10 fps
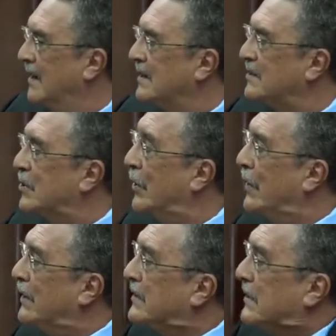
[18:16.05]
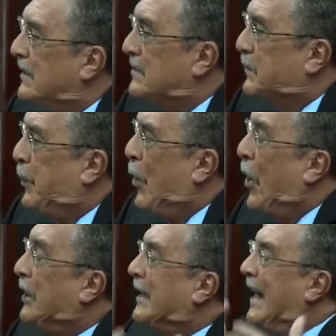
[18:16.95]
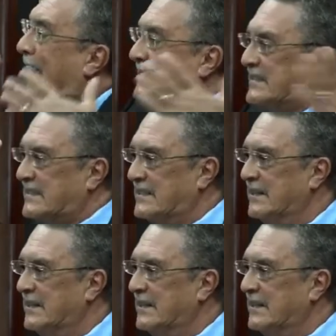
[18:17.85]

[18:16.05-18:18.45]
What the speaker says: So it is pointless